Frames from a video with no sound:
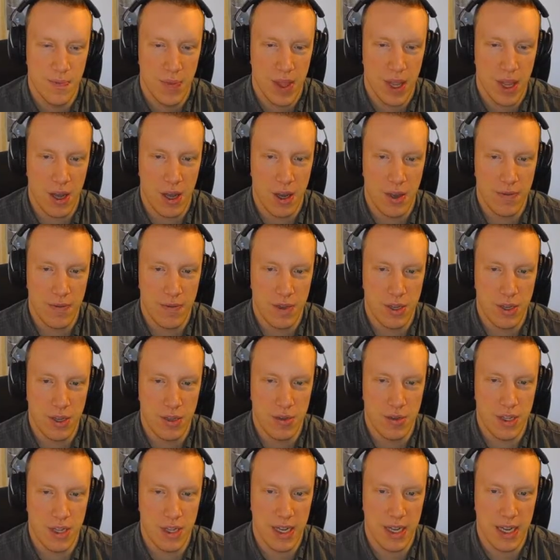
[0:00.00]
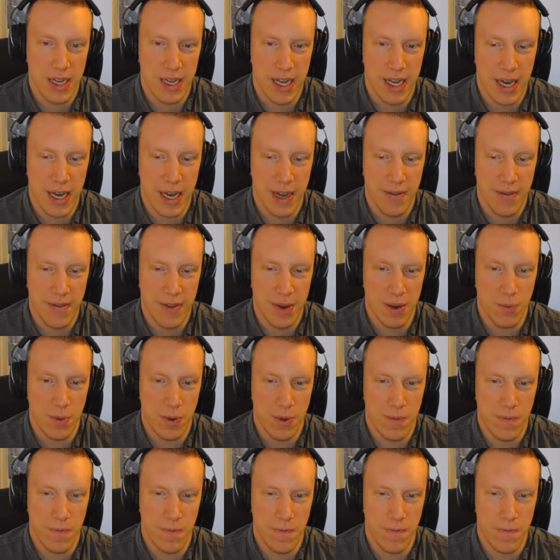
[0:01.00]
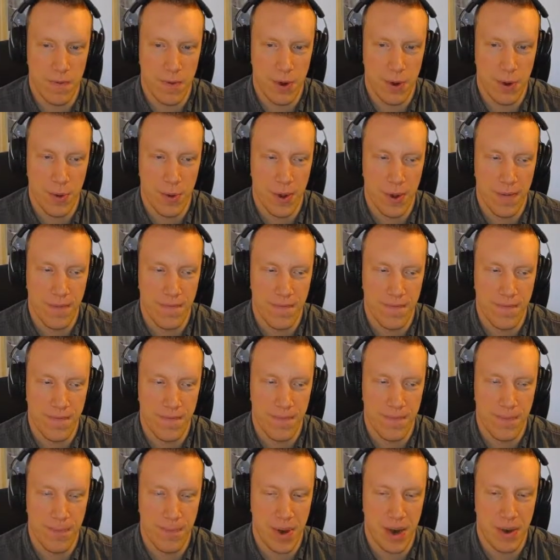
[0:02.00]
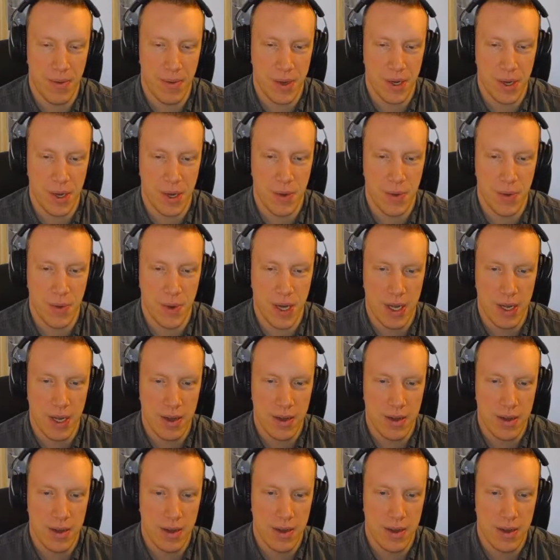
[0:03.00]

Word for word: After using dive, it will throw a barracuda?